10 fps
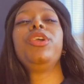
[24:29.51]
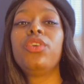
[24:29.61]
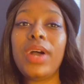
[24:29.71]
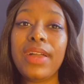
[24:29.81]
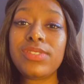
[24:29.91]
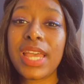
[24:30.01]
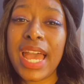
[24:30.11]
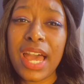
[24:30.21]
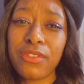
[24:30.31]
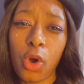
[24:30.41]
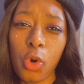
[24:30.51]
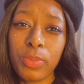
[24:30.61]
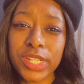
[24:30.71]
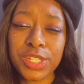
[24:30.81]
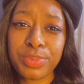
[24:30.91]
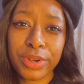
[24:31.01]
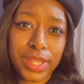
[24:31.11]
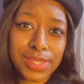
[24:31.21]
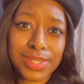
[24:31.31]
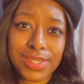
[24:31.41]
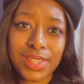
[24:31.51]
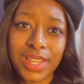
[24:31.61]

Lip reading: You don't have to have a whole bunch of prints.